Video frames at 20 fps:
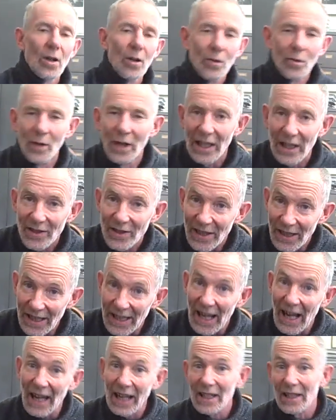relates to
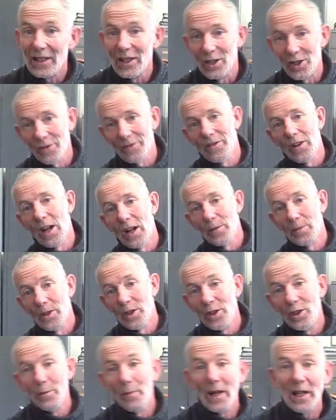Callanish Farm. Now
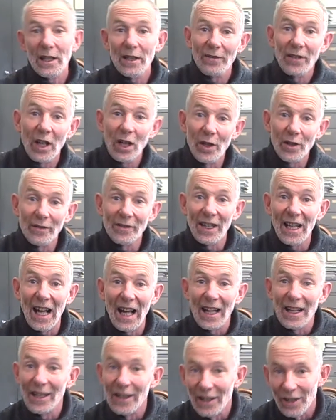you might have heard of
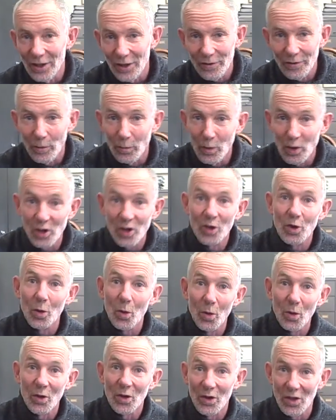Callanish from the
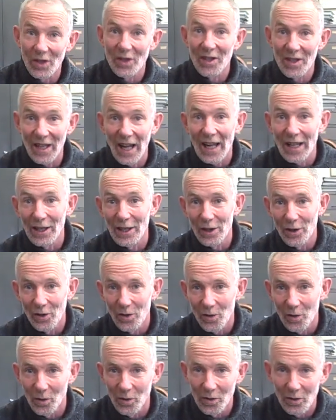stones, the standing
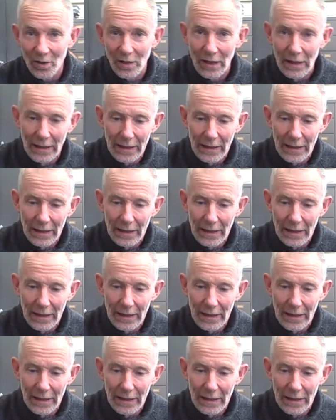stones,